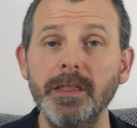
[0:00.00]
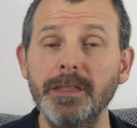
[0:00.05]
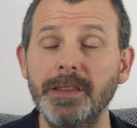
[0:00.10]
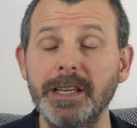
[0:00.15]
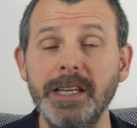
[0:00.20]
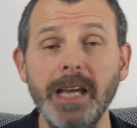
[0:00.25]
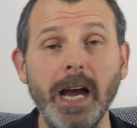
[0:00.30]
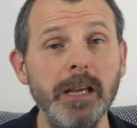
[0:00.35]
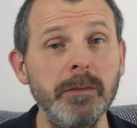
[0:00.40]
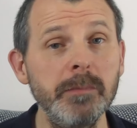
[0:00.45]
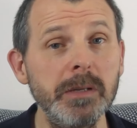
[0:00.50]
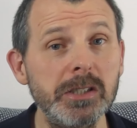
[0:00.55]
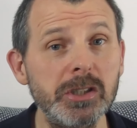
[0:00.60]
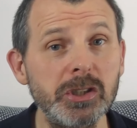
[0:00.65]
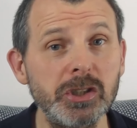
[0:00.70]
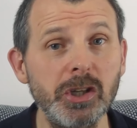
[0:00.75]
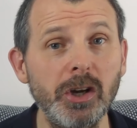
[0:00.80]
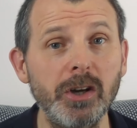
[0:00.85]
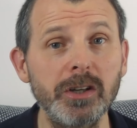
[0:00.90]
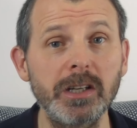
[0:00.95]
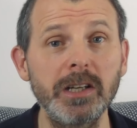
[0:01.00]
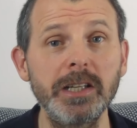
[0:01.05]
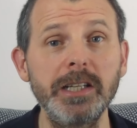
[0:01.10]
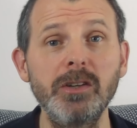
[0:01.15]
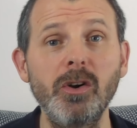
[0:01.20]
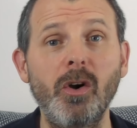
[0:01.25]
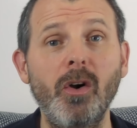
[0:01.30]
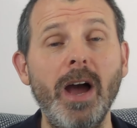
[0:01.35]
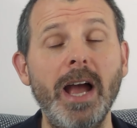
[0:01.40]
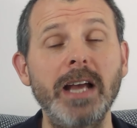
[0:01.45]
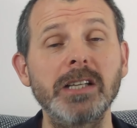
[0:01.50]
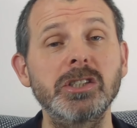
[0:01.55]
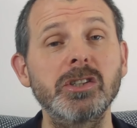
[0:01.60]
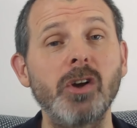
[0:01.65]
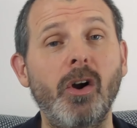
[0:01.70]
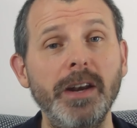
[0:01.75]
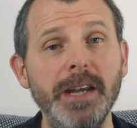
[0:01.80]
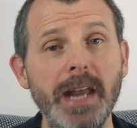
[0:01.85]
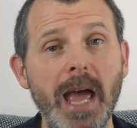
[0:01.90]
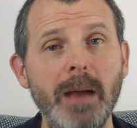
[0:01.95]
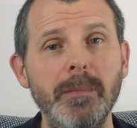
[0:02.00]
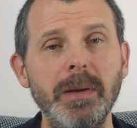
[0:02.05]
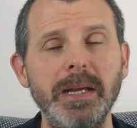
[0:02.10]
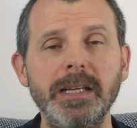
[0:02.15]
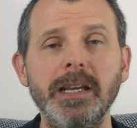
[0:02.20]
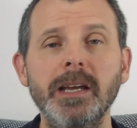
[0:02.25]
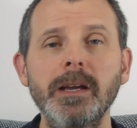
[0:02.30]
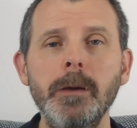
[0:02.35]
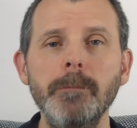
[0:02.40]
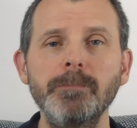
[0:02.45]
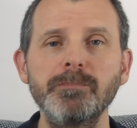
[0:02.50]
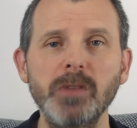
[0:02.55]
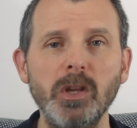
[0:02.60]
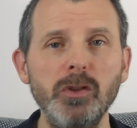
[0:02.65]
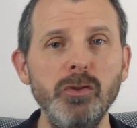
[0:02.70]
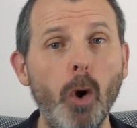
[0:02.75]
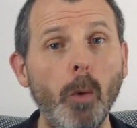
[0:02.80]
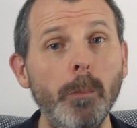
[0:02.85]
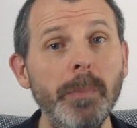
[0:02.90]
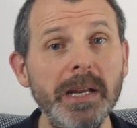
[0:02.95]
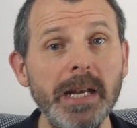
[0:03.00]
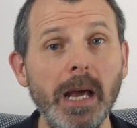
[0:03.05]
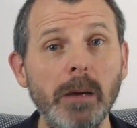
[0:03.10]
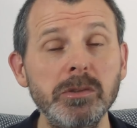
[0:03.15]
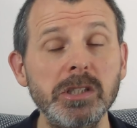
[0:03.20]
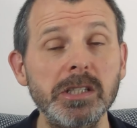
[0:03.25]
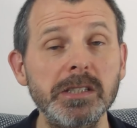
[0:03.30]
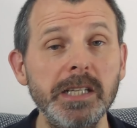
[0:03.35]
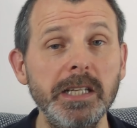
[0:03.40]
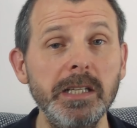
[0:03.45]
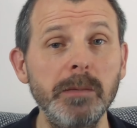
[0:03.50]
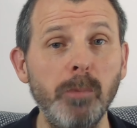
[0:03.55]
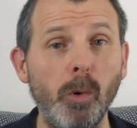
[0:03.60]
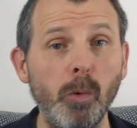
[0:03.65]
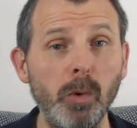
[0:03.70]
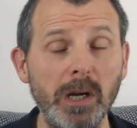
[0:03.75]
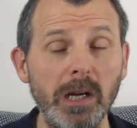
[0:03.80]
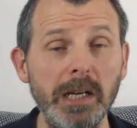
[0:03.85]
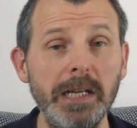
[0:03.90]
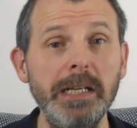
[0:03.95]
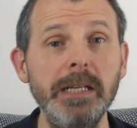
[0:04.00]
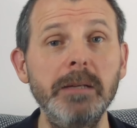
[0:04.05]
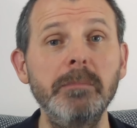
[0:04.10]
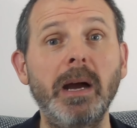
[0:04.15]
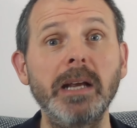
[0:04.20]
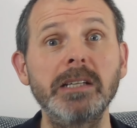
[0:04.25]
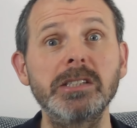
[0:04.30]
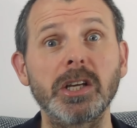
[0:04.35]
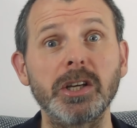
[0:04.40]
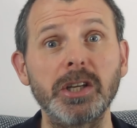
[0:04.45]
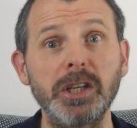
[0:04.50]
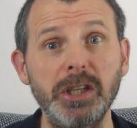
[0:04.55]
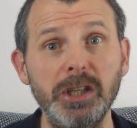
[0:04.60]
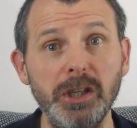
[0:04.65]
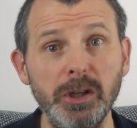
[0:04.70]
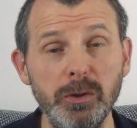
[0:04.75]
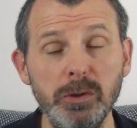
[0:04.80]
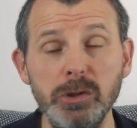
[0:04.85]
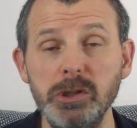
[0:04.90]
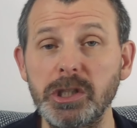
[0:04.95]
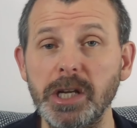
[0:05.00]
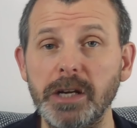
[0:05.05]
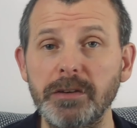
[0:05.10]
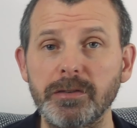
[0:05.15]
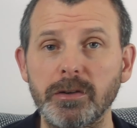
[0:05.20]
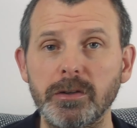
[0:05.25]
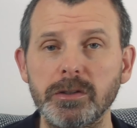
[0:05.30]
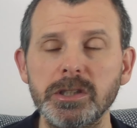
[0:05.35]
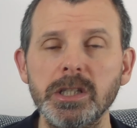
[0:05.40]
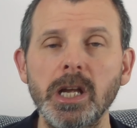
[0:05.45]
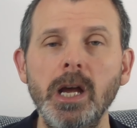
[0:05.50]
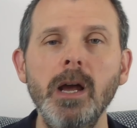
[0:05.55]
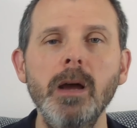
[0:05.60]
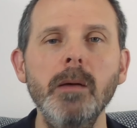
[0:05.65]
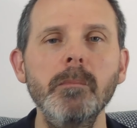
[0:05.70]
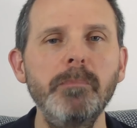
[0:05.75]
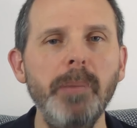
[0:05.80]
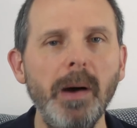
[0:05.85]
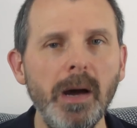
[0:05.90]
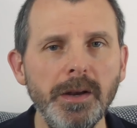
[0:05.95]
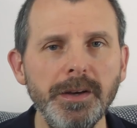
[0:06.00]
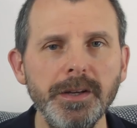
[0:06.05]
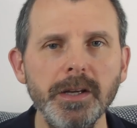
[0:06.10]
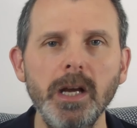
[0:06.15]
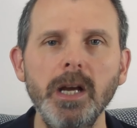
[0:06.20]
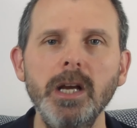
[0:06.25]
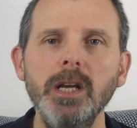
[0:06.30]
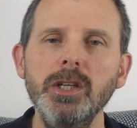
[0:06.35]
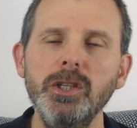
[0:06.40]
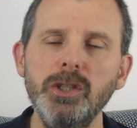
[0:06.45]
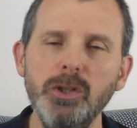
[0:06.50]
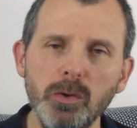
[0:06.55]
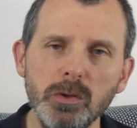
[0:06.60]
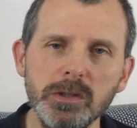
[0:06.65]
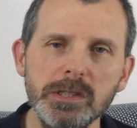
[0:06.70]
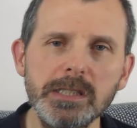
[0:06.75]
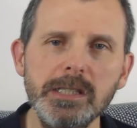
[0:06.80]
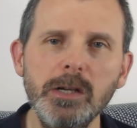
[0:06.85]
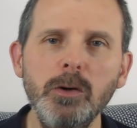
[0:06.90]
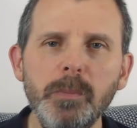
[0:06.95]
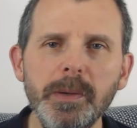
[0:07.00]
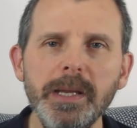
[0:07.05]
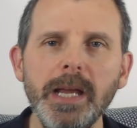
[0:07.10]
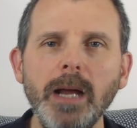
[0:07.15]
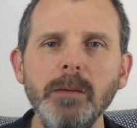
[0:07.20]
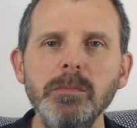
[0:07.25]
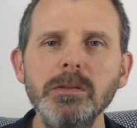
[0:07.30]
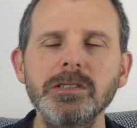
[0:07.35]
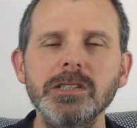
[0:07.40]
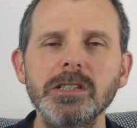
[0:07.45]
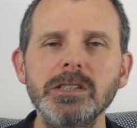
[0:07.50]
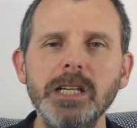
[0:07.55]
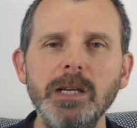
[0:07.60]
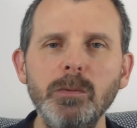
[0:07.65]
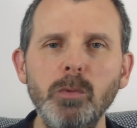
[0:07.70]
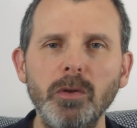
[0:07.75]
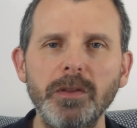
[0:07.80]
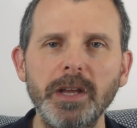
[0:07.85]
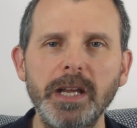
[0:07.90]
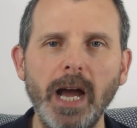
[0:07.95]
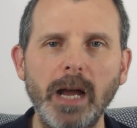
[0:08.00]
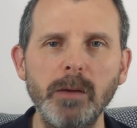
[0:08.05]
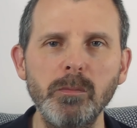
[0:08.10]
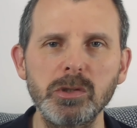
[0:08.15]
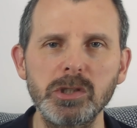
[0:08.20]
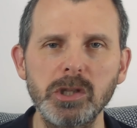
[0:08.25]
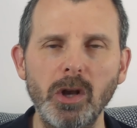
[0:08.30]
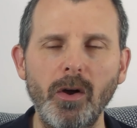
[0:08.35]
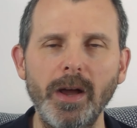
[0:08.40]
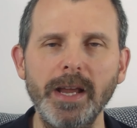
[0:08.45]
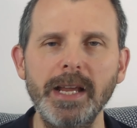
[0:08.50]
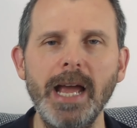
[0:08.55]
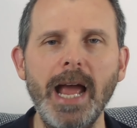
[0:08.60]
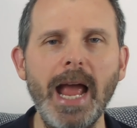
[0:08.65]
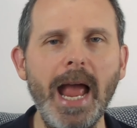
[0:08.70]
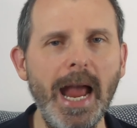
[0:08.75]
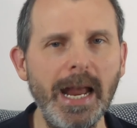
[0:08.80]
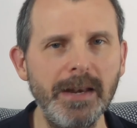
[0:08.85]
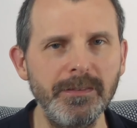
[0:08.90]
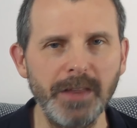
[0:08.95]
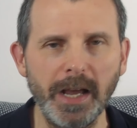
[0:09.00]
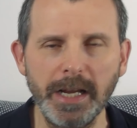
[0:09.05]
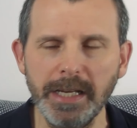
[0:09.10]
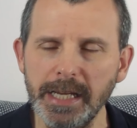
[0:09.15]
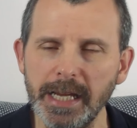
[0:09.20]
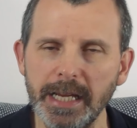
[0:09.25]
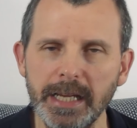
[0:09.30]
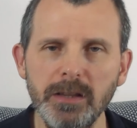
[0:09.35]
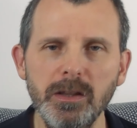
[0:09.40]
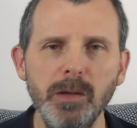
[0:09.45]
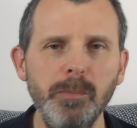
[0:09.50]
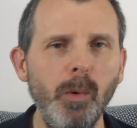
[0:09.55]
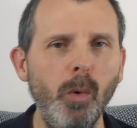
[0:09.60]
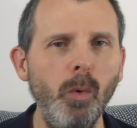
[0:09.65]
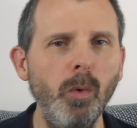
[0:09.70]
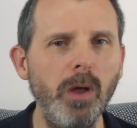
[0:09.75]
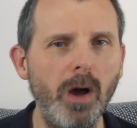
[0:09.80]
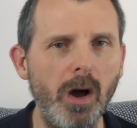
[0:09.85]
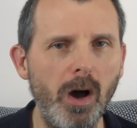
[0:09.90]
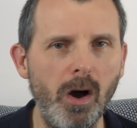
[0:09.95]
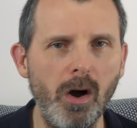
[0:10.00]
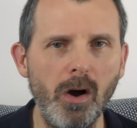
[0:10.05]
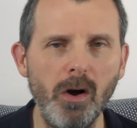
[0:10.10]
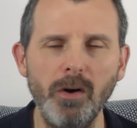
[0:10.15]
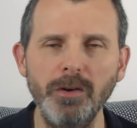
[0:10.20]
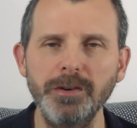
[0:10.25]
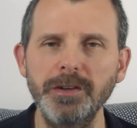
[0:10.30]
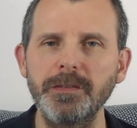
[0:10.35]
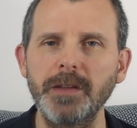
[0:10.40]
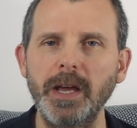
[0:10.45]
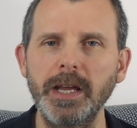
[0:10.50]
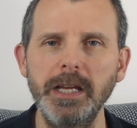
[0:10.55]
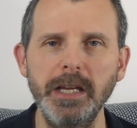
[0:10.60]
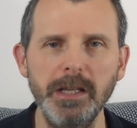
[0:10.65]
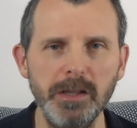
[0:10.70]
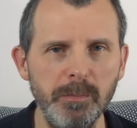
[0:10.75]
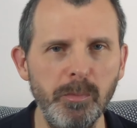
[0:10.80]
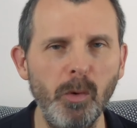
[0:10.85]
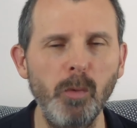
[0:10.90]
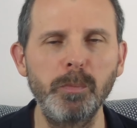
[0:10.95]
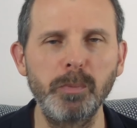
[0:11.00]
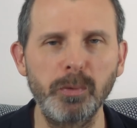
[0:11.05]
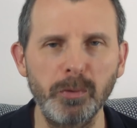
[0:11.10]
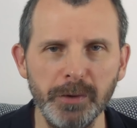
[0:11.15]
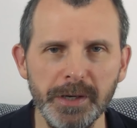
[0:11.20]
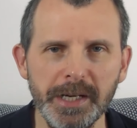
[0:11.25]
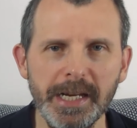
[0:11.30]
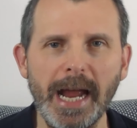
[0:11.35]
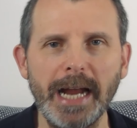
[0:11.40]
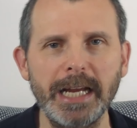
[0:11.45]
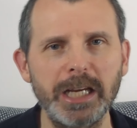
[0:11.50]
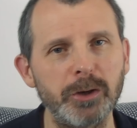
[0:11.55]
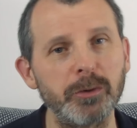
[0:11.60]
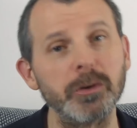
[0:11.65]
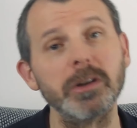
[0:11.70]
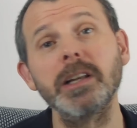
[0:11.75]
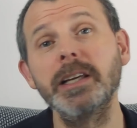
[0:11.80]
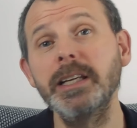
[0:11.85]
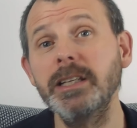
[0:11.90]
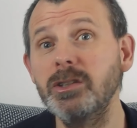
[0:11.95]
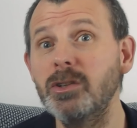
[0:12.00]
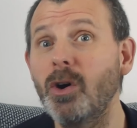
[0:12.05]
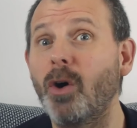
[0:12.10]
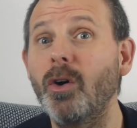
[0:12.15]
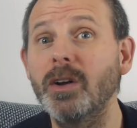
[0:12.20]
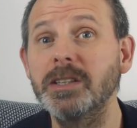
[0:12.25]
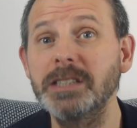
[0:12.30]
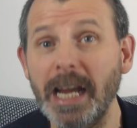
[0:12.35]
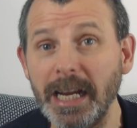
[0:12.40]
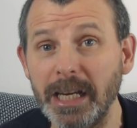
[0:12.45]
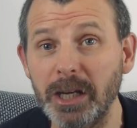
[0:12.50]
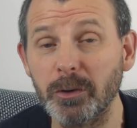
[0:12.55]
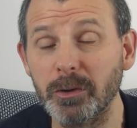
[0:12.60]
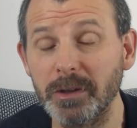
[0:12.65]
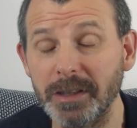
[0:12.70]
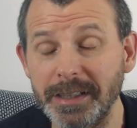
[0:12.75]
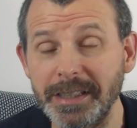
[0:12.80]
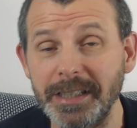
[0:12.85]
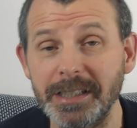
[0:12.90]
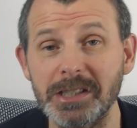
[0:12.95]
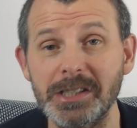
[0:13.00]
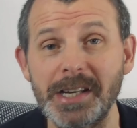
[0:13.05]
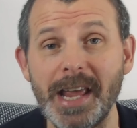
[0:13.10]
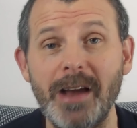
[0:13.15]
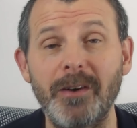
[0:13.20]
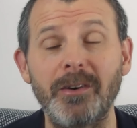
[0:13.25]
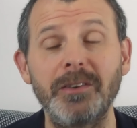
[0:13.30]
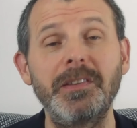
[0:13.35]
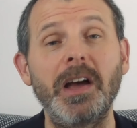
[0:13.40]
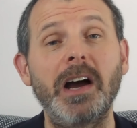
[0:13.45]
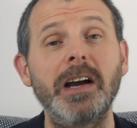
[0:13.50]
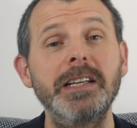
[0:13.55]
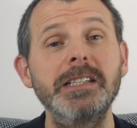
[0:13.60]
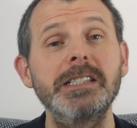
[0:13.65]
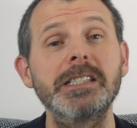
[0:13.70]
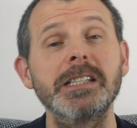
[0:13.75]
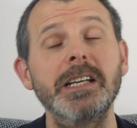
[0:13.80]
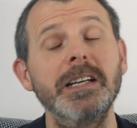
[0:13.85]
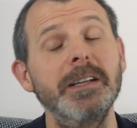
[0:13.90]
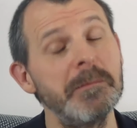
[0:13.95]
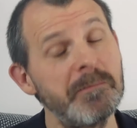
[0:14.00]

The game is certainly not as dynamic. Not being able to see the ball clearly makes a huge difference, but you'll still be able to see what the game was like, and they hit the ball hard and they hit the ball pretty accurately, not as accurately as nowadays.